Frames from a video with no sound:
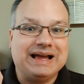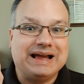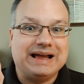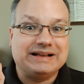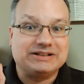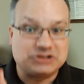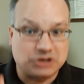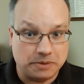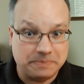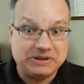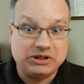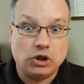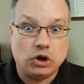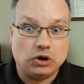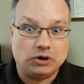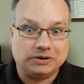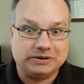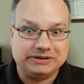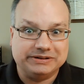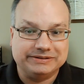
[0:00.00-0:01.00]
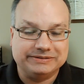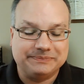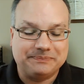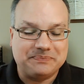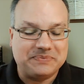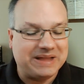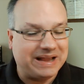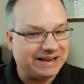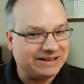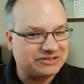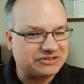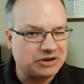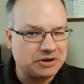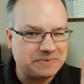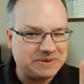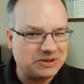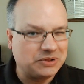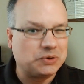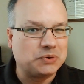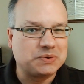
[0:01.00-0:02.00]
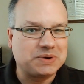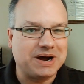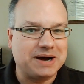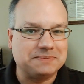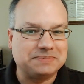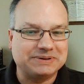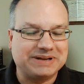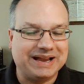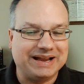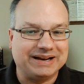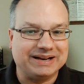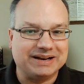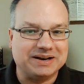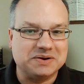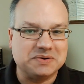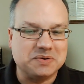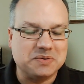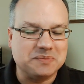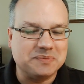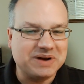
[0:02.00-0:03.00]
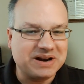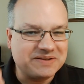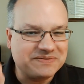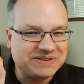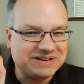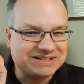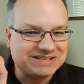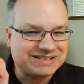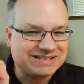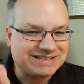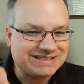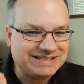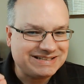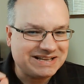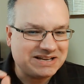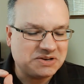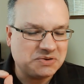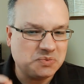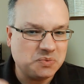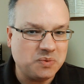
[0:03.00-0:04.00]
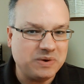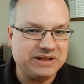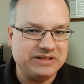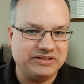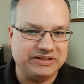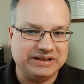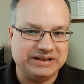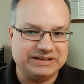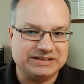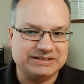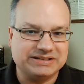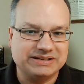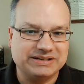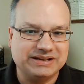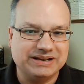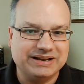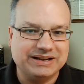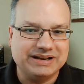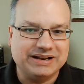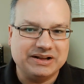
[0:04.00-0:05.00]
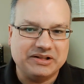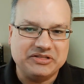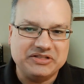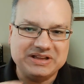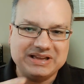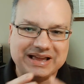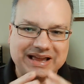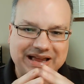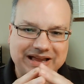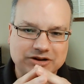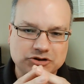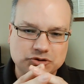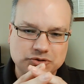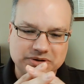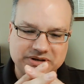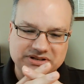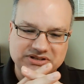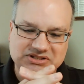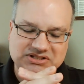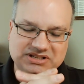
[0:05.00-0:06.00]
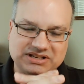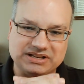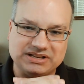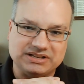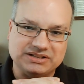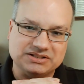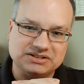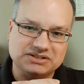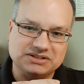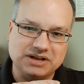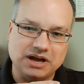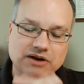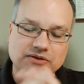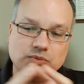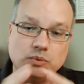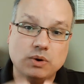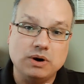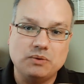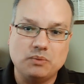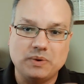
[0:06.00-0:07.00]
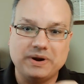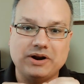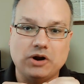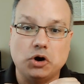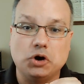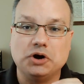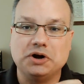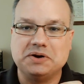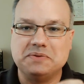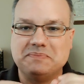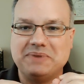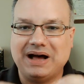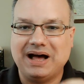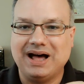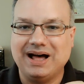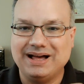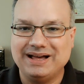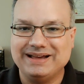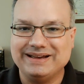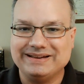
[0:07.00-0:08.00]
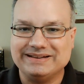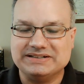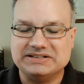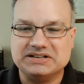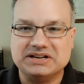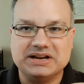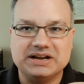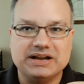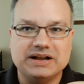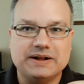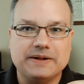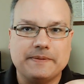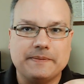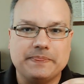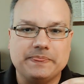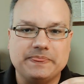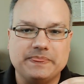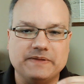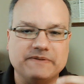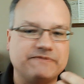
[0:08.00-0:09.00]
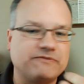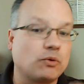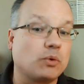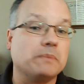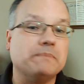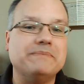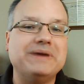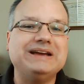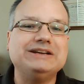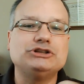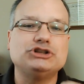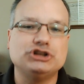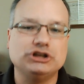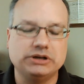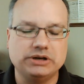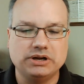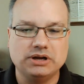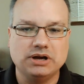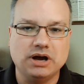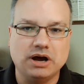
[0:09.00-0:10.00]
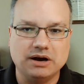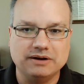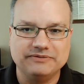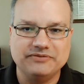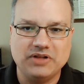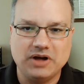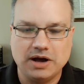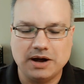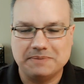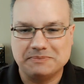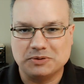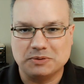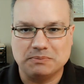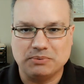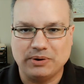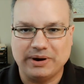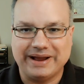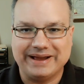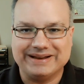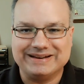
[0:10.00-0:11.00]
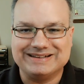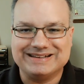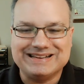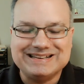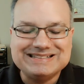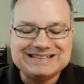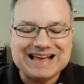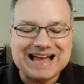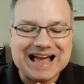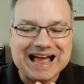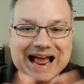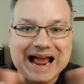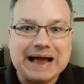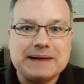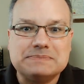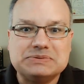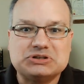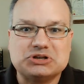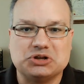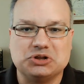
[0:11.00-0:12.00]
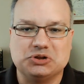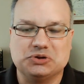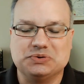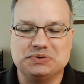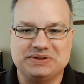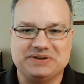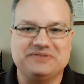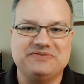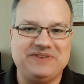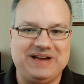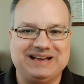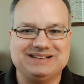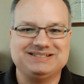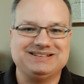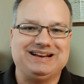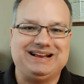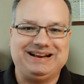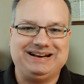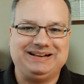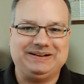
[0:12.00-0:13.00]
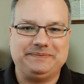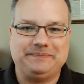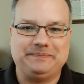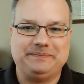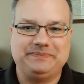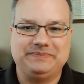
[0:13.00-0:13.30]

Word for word: it's going to be long. It's going to be a little complicated. But if you stick with it, the intricacies of what went on behind the formation of the Hummer brand is absolutely fascinating.